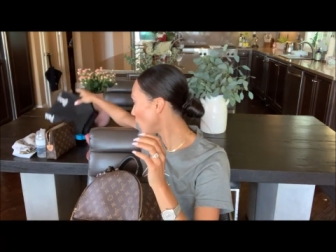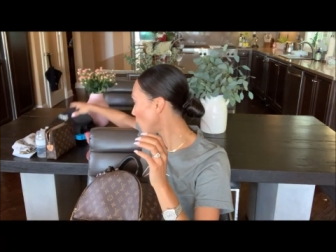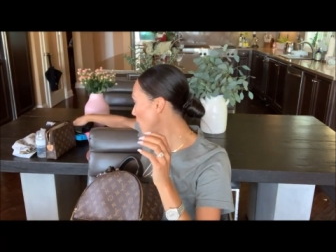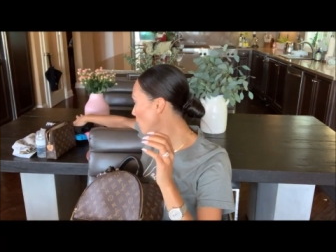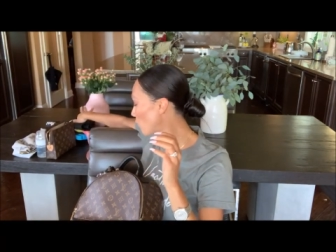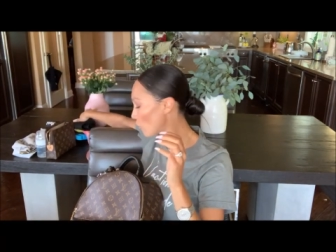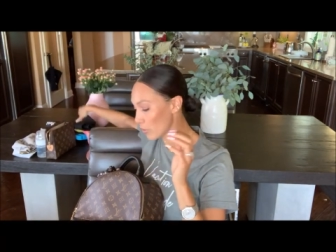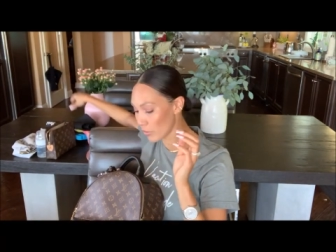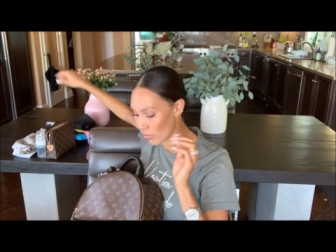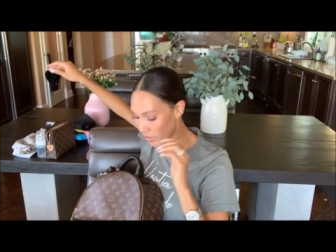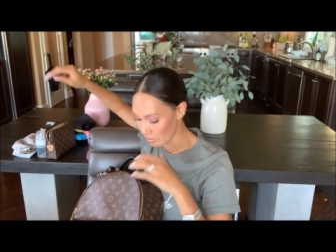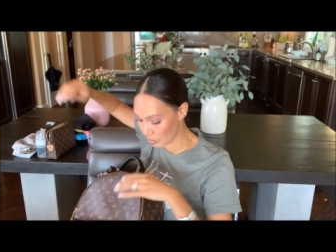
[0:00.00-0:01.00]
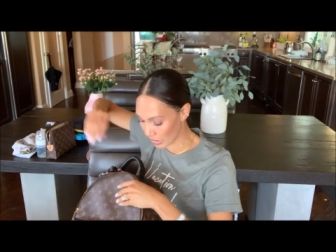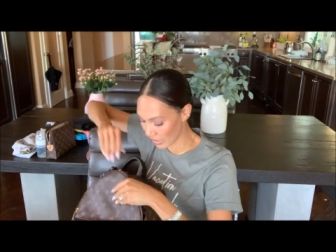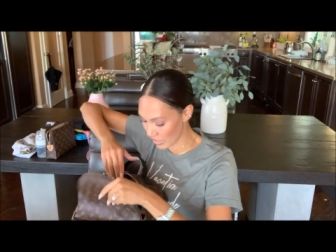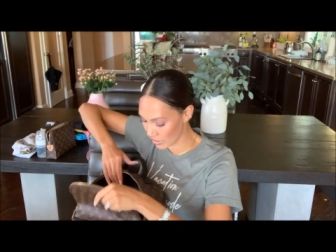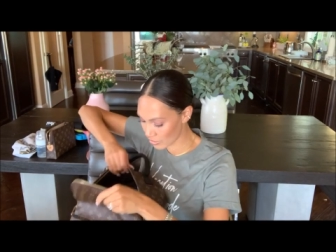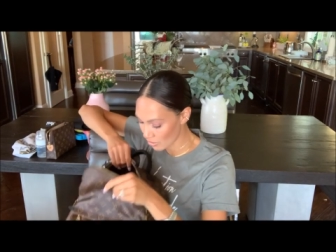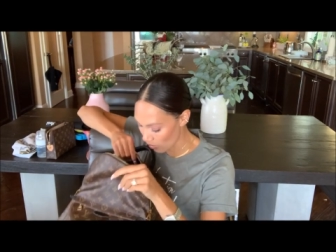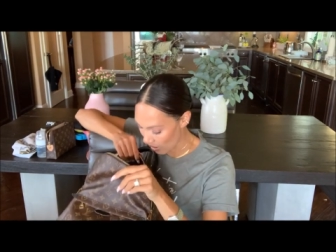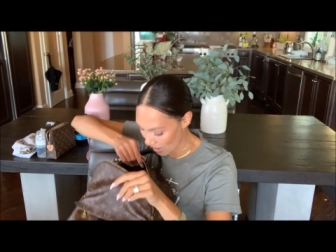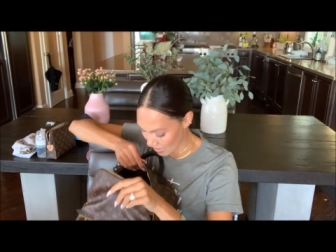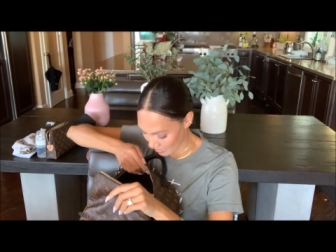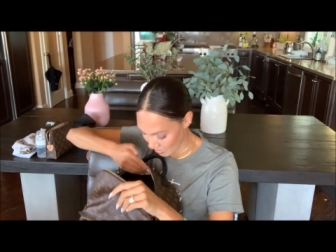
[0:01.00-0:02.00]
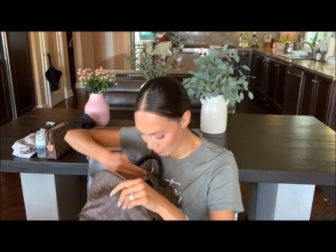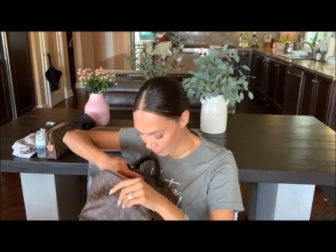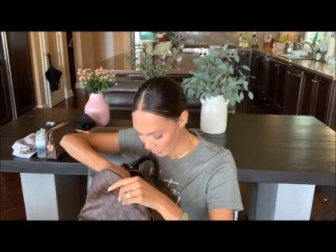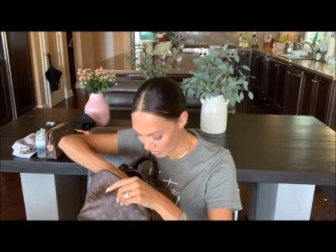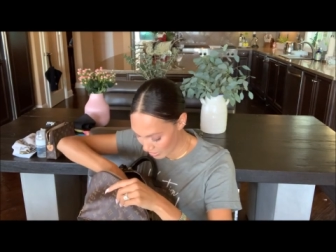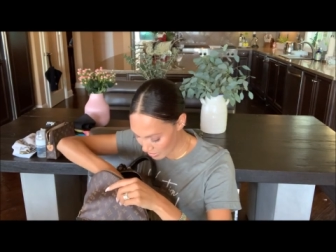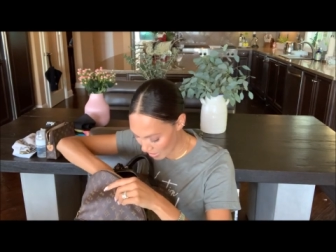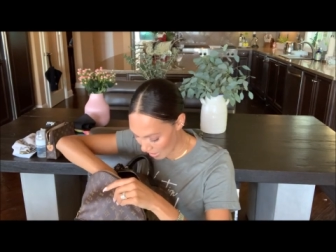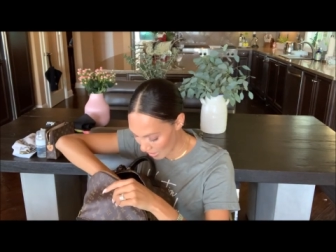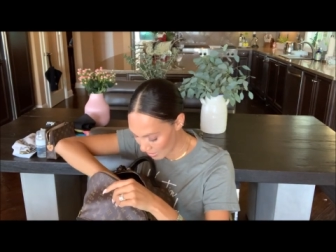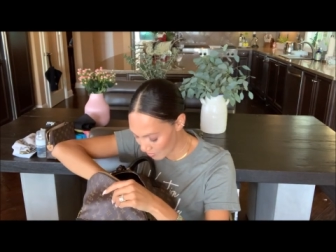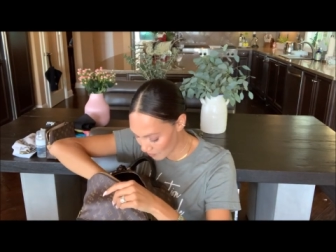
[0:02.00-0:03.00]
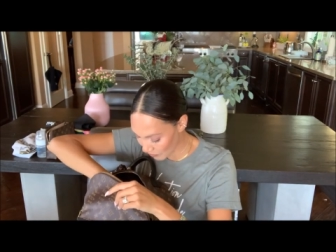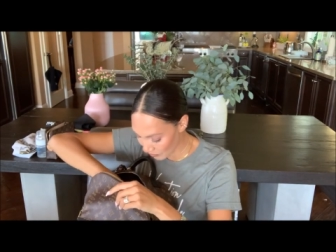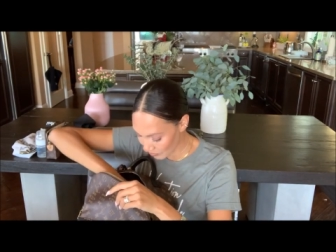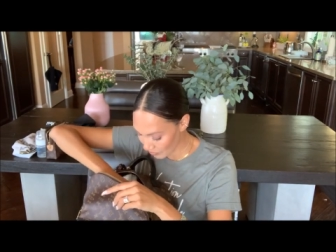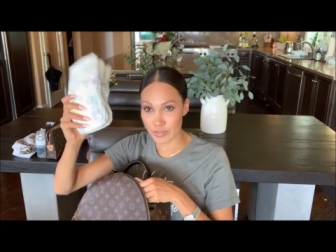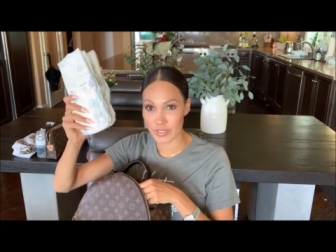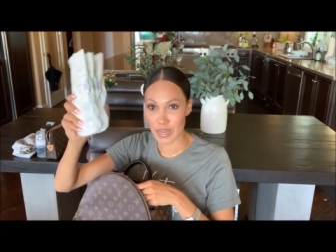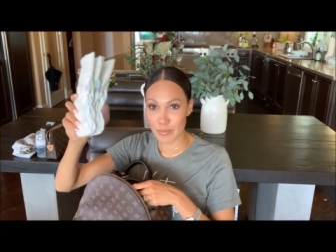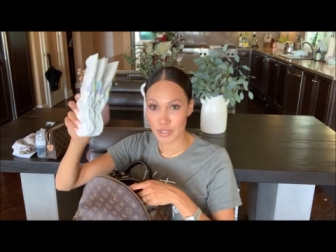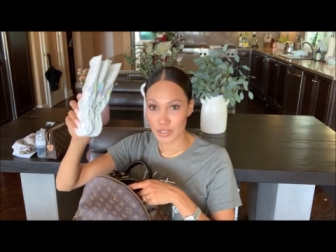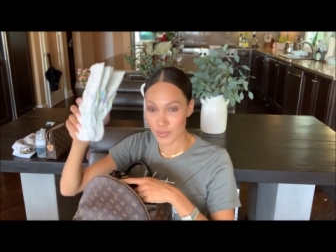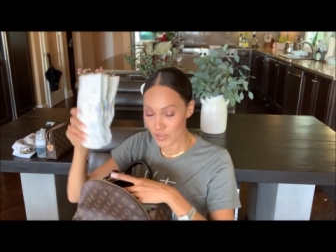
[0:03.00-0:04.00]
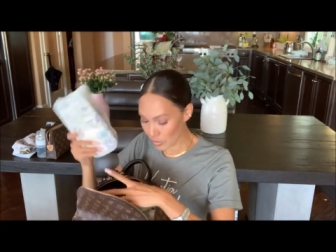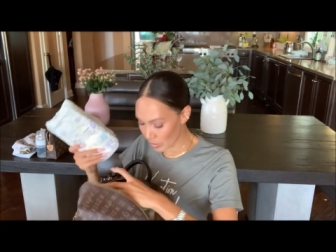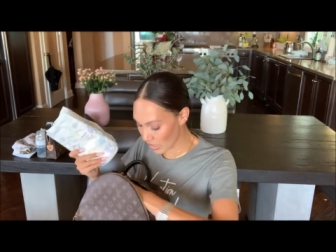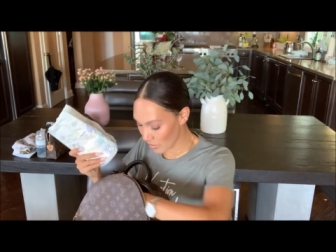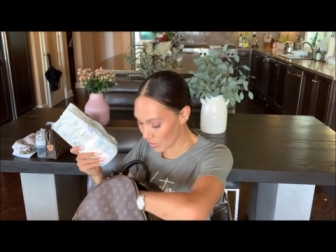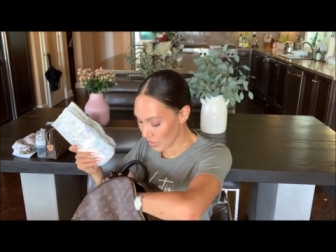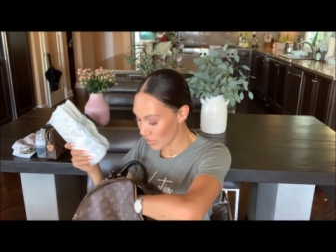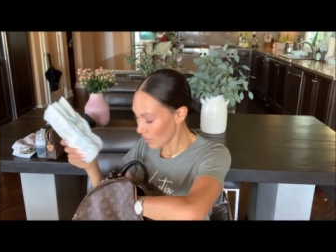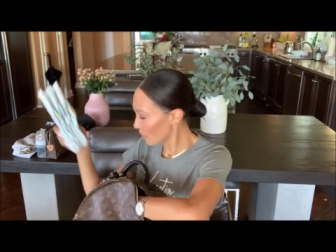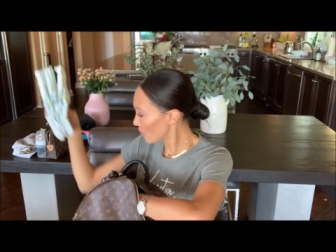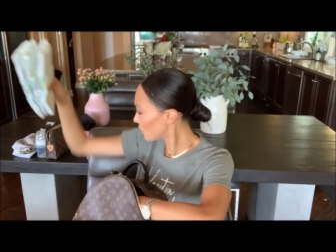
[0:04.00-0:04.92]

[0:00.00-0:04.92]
right before we go on the plane. So I definitely need that. Diapers for the baby,